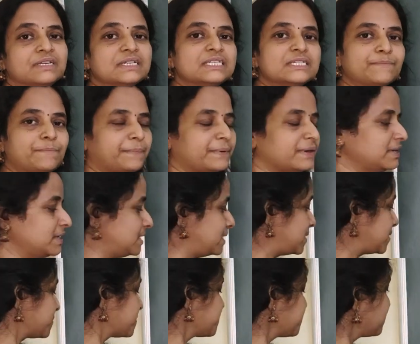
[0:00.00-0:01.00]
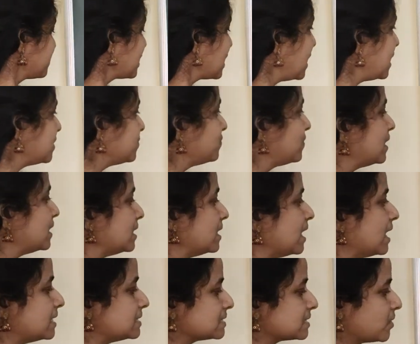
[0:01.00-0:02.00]
it is printed. And one
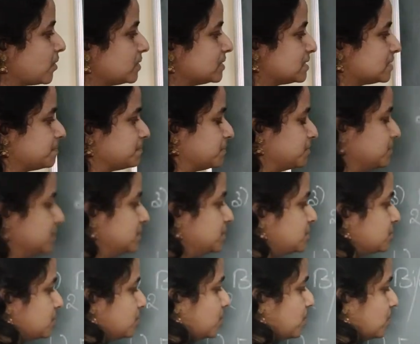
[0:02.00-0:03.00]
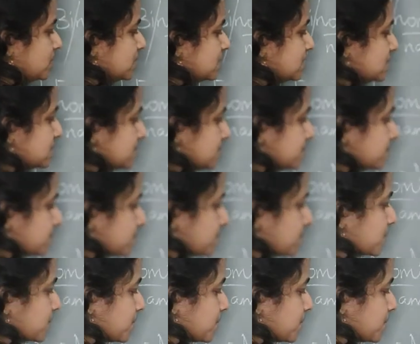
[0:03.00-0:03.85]
last concept you need to know is